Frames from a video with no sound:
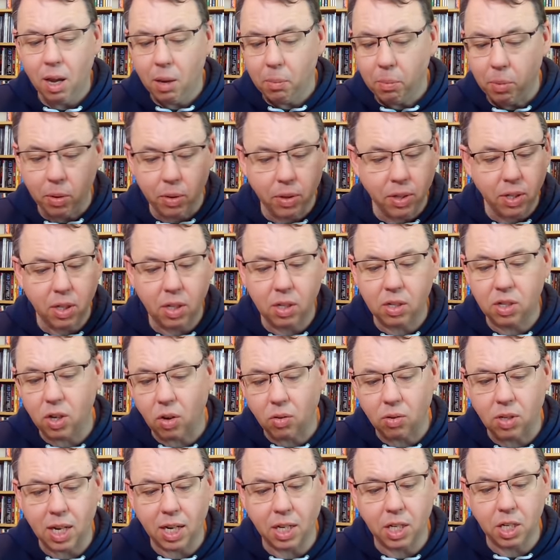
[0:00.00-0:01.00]
But
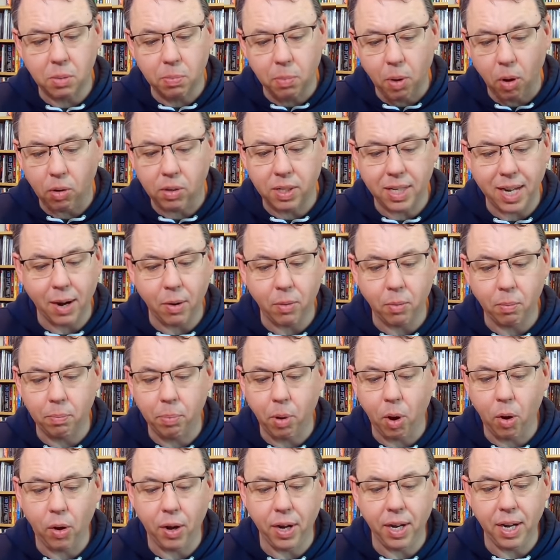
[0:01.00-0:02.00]
songs like Small Town
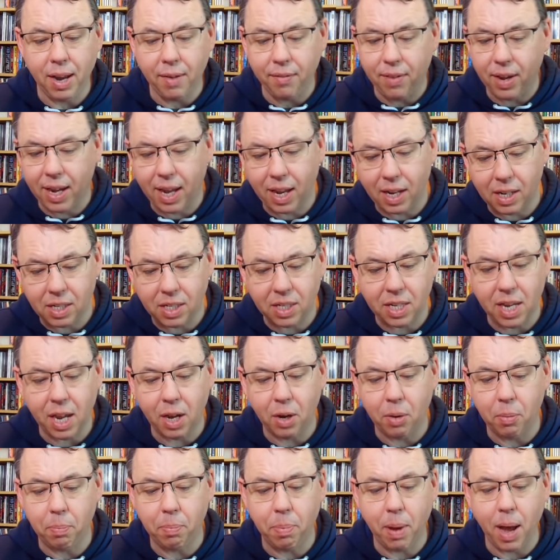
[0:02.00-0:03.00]
Boy, Never Can Say
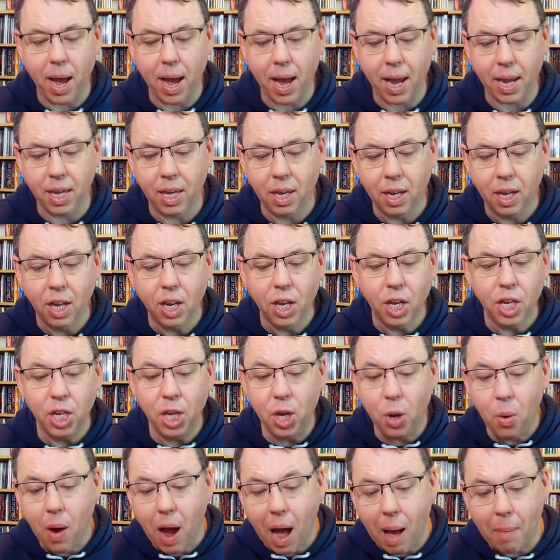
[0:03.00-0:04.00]
Goodbye,
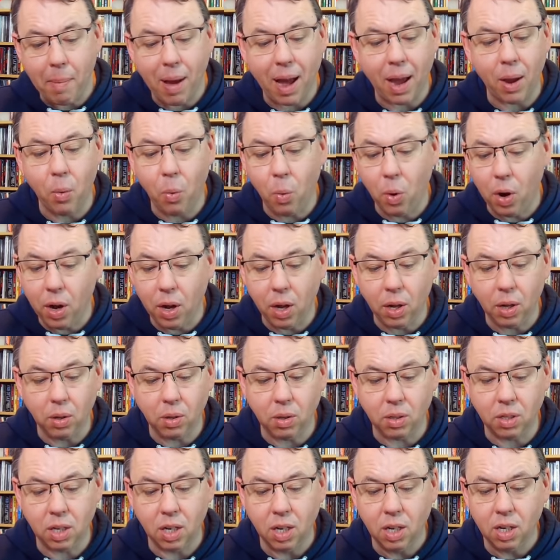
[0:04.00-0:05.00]
You Are My
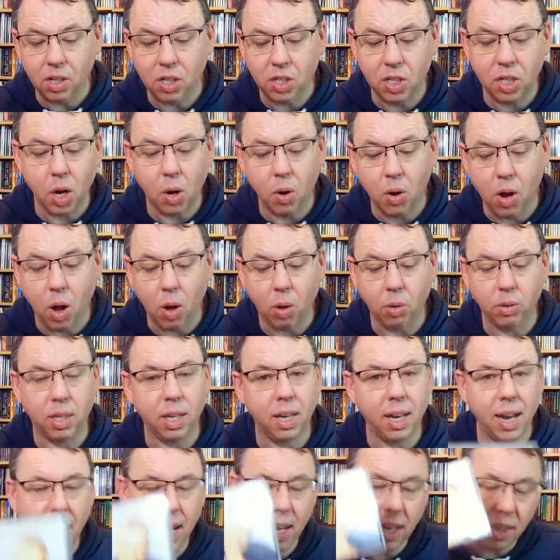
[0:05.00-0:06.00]
World, So Cold the
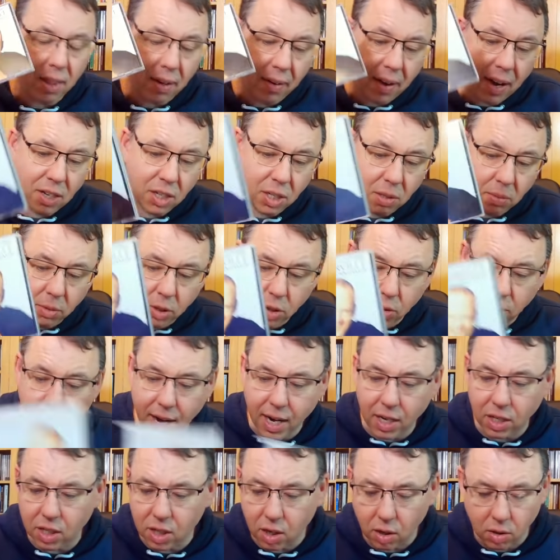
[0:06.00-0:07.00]
Night. There are some
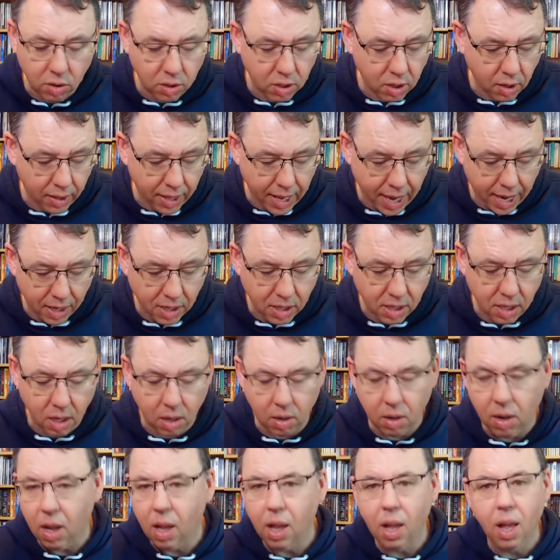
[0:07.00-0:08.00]
great songs on that.
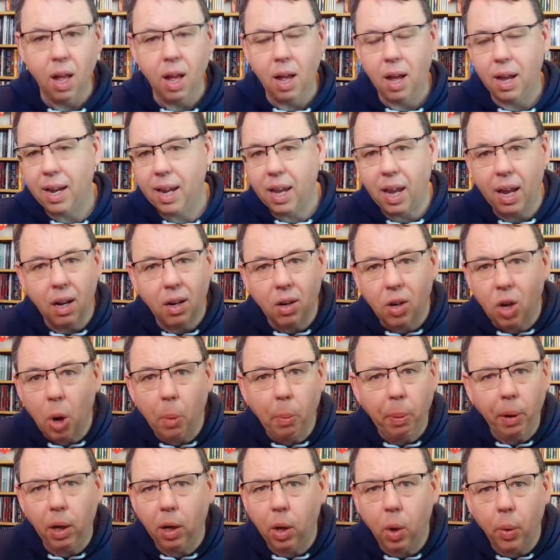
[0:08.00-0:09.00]
So get a
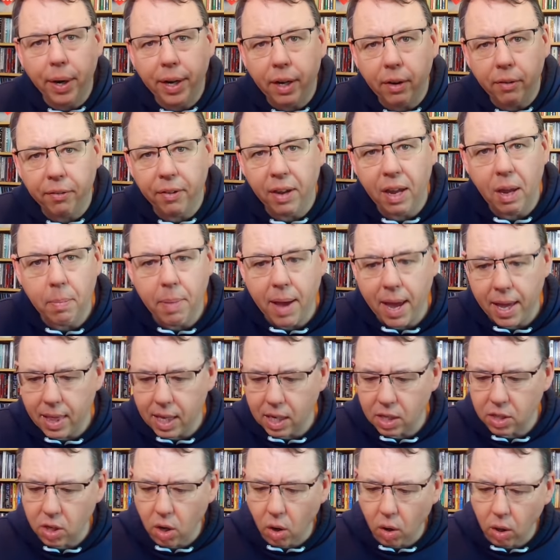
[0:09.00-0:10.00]
couple of quid off eBay.
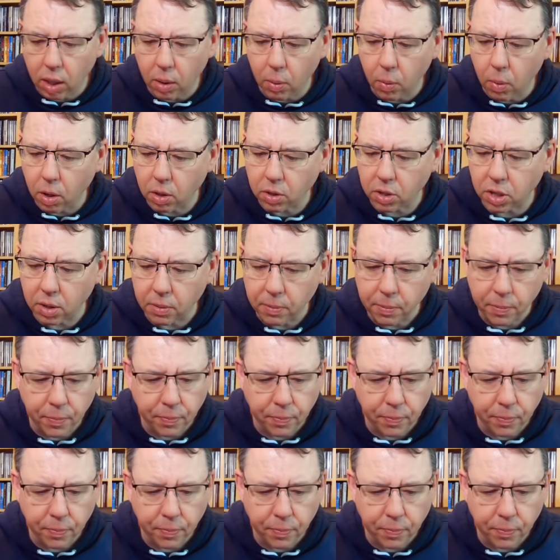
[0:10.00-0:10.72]
That's all it was.